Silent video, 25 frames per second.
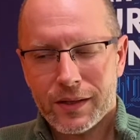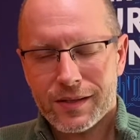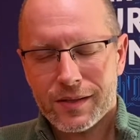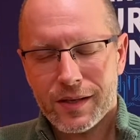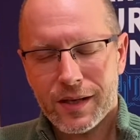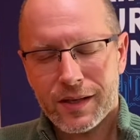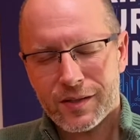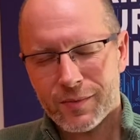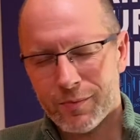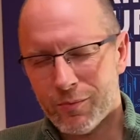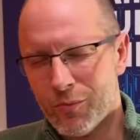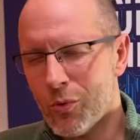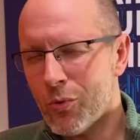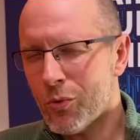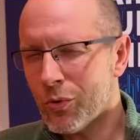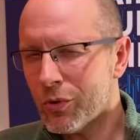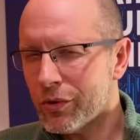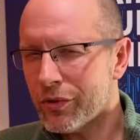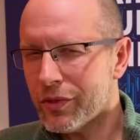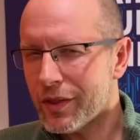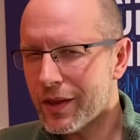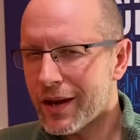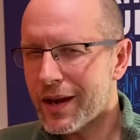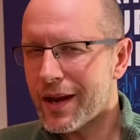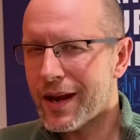more
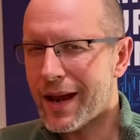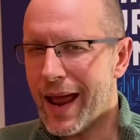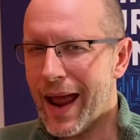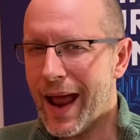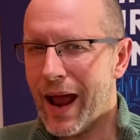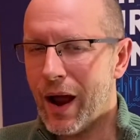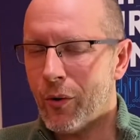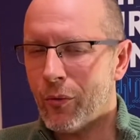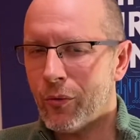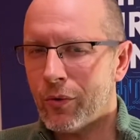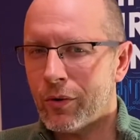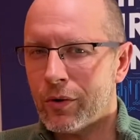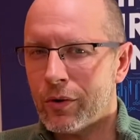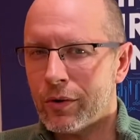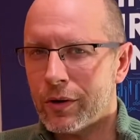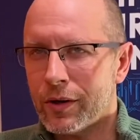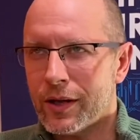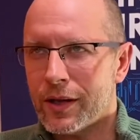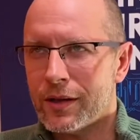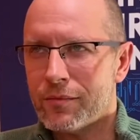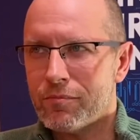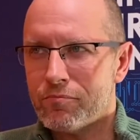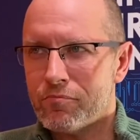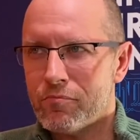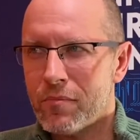than an hour.
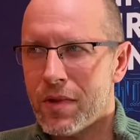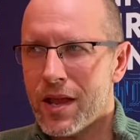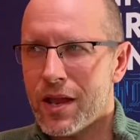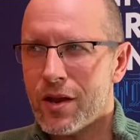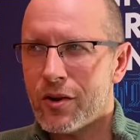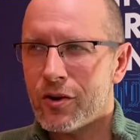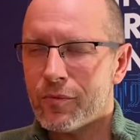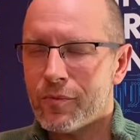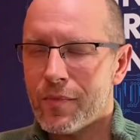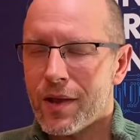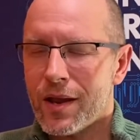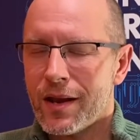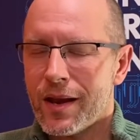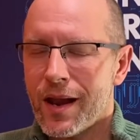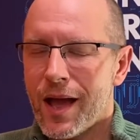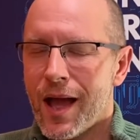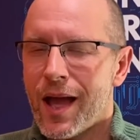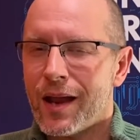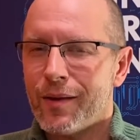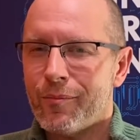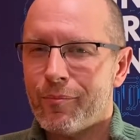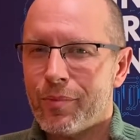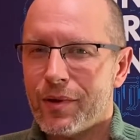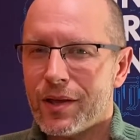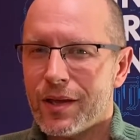It may or may
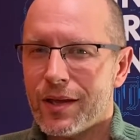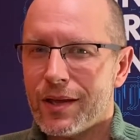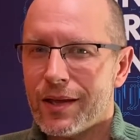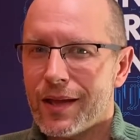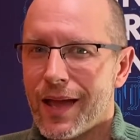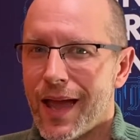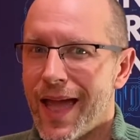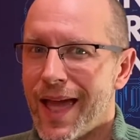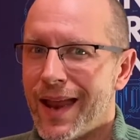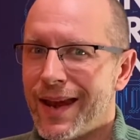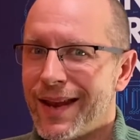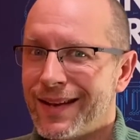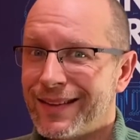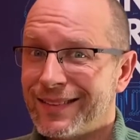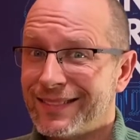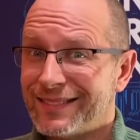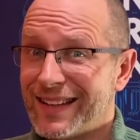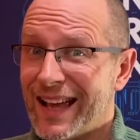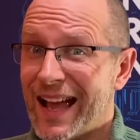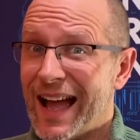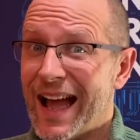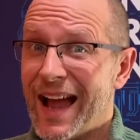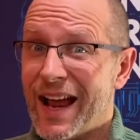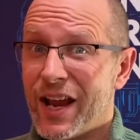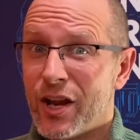not be an
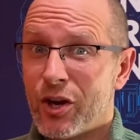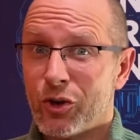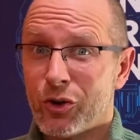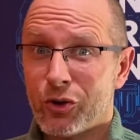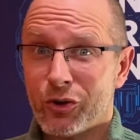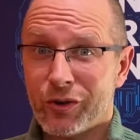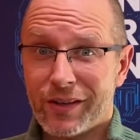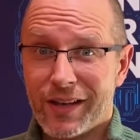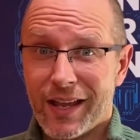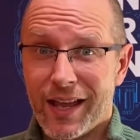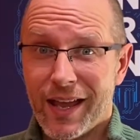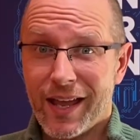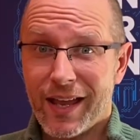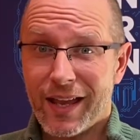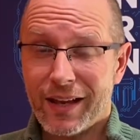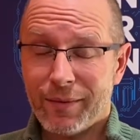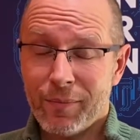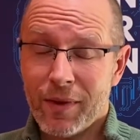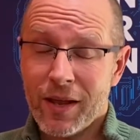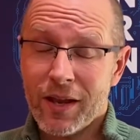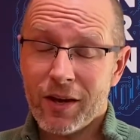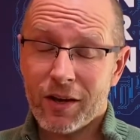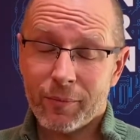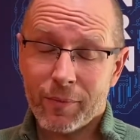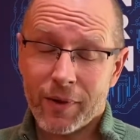entire day. It
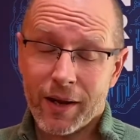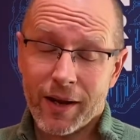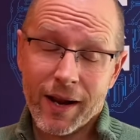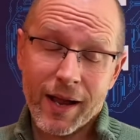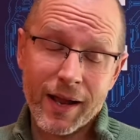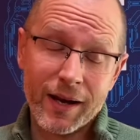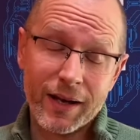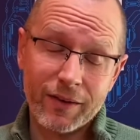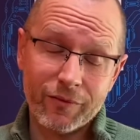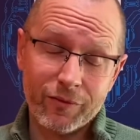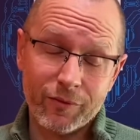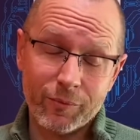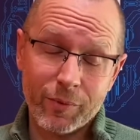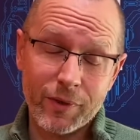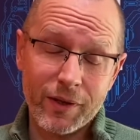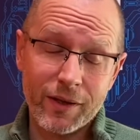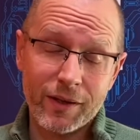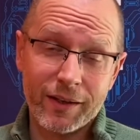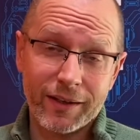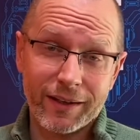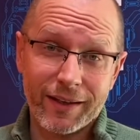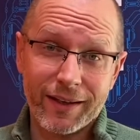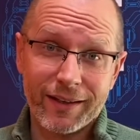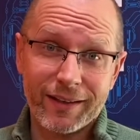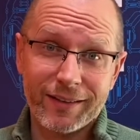may or may not even be
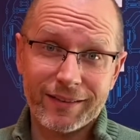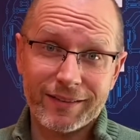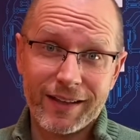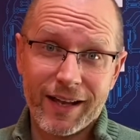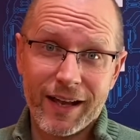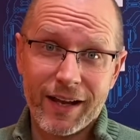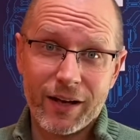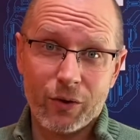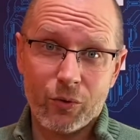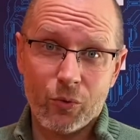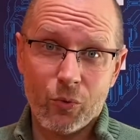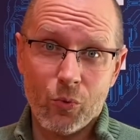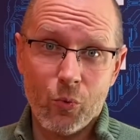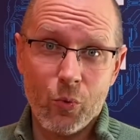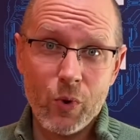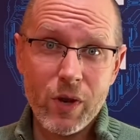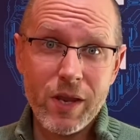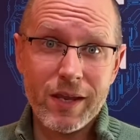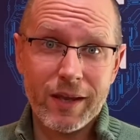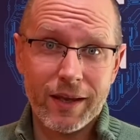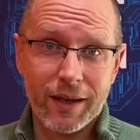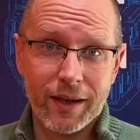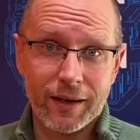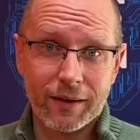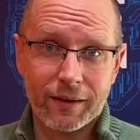like an entire
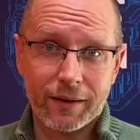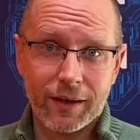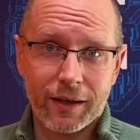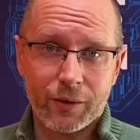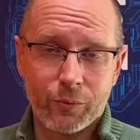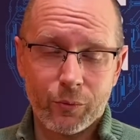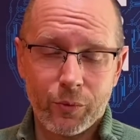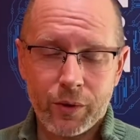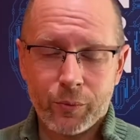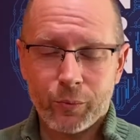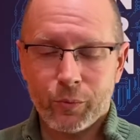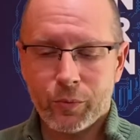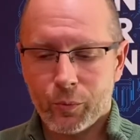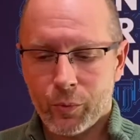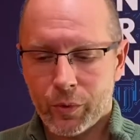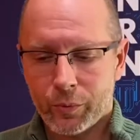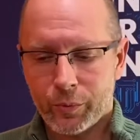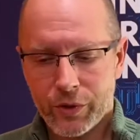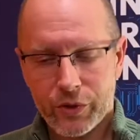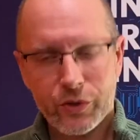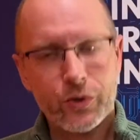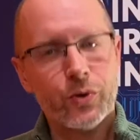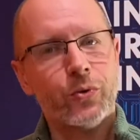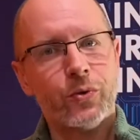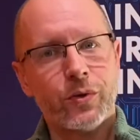weekend. Like when
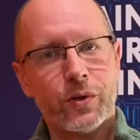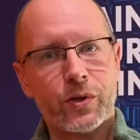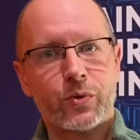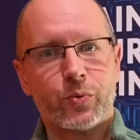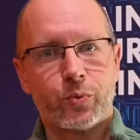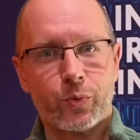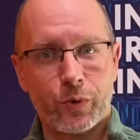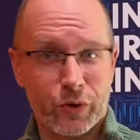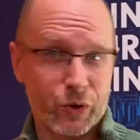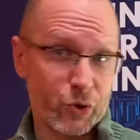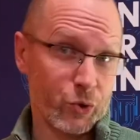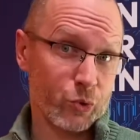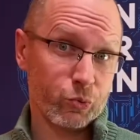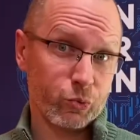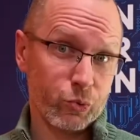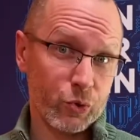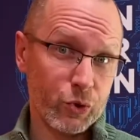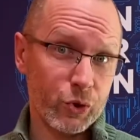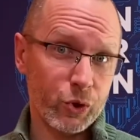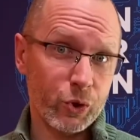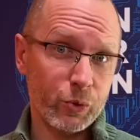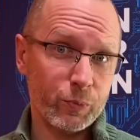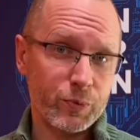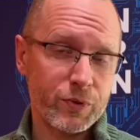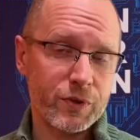we do this with
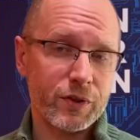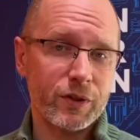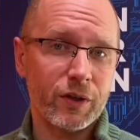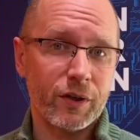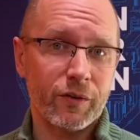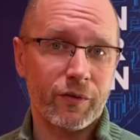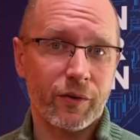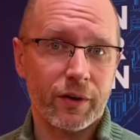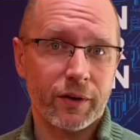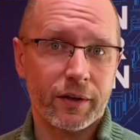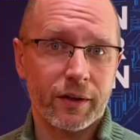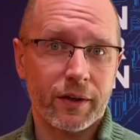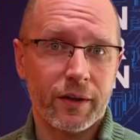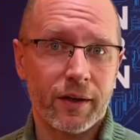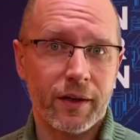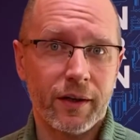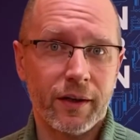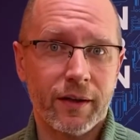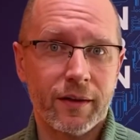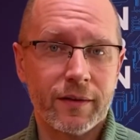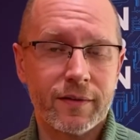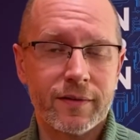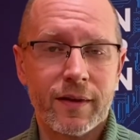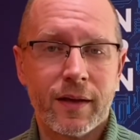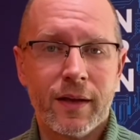groups of our
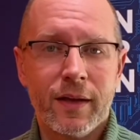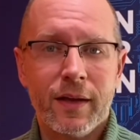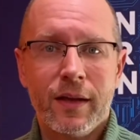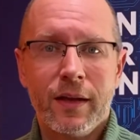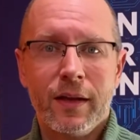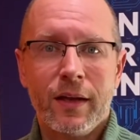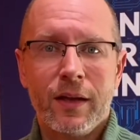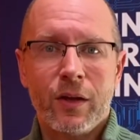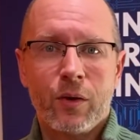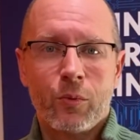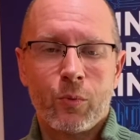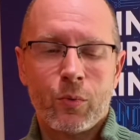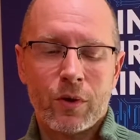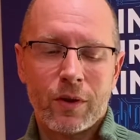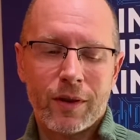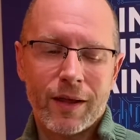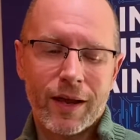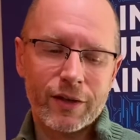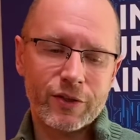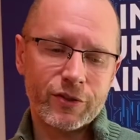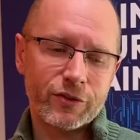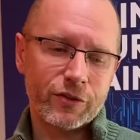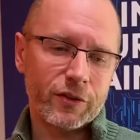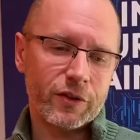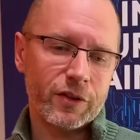clients, we'll
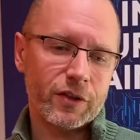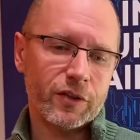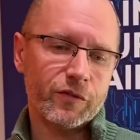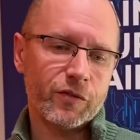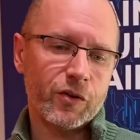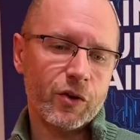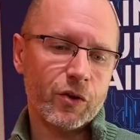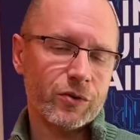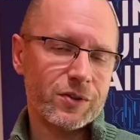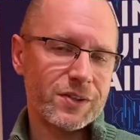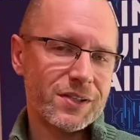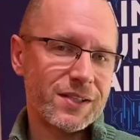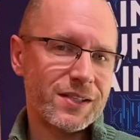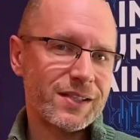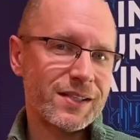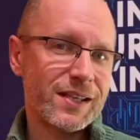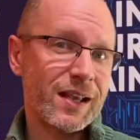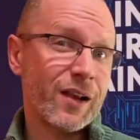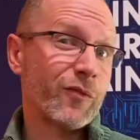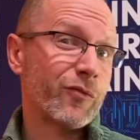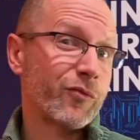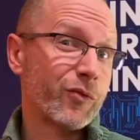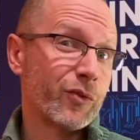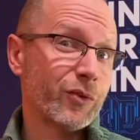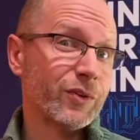actually devote
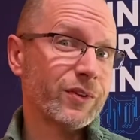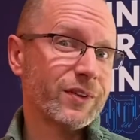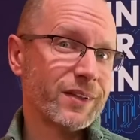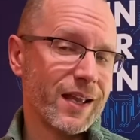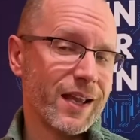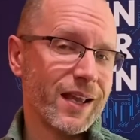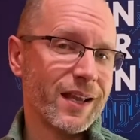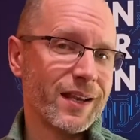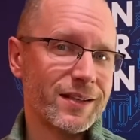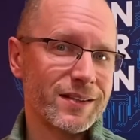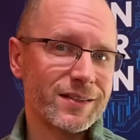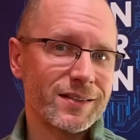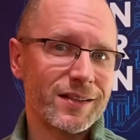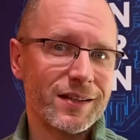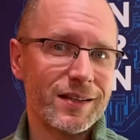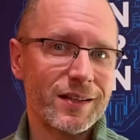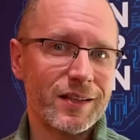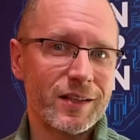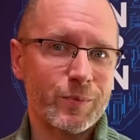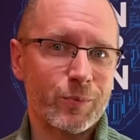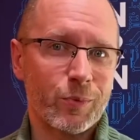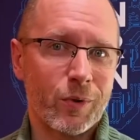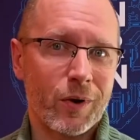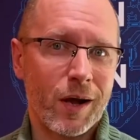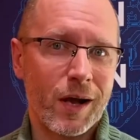several days to
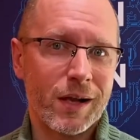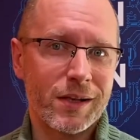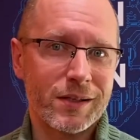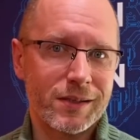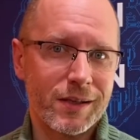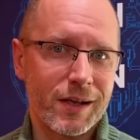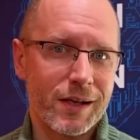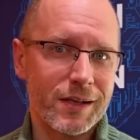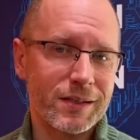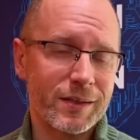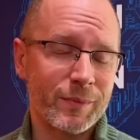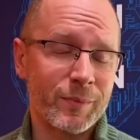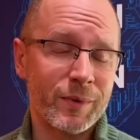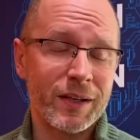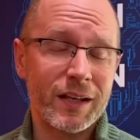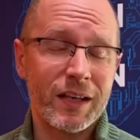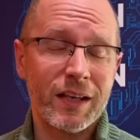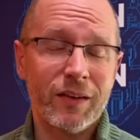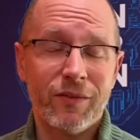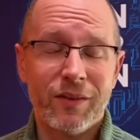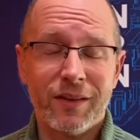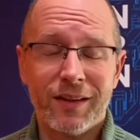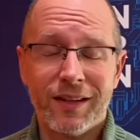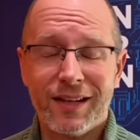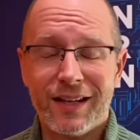this process. I'm going to
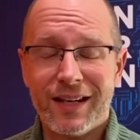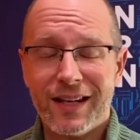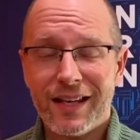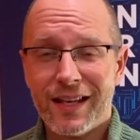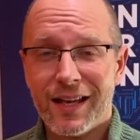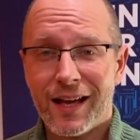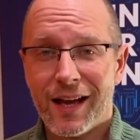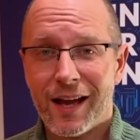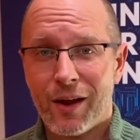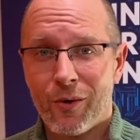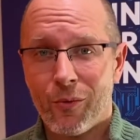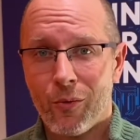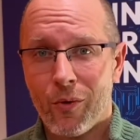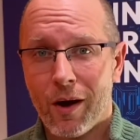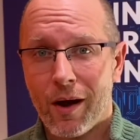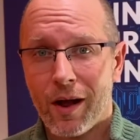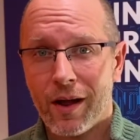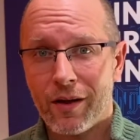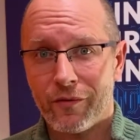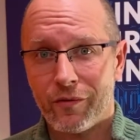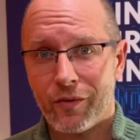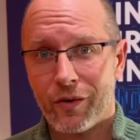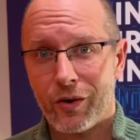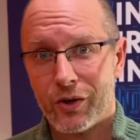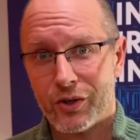give you the
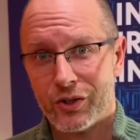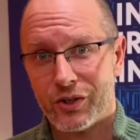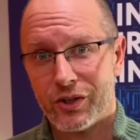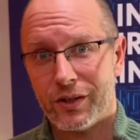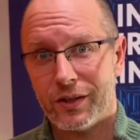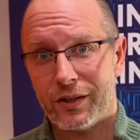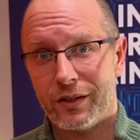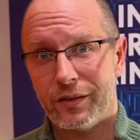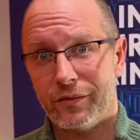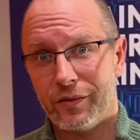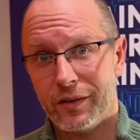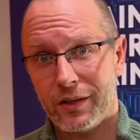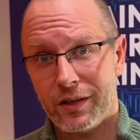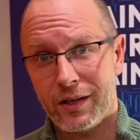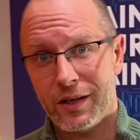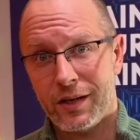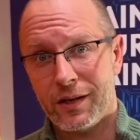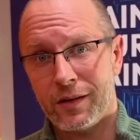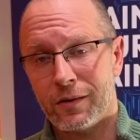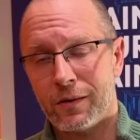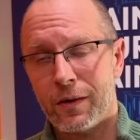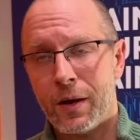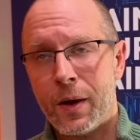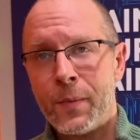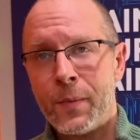DIY version of it here,